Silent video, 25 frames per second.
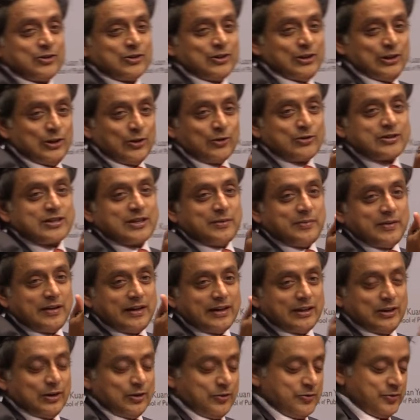the Lok Sabha
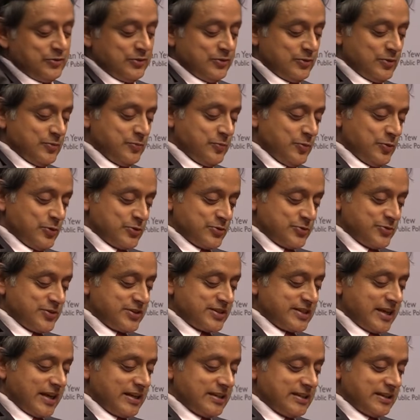and look for the report of the
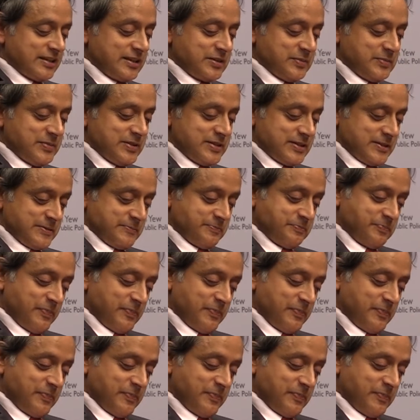Standing Committee.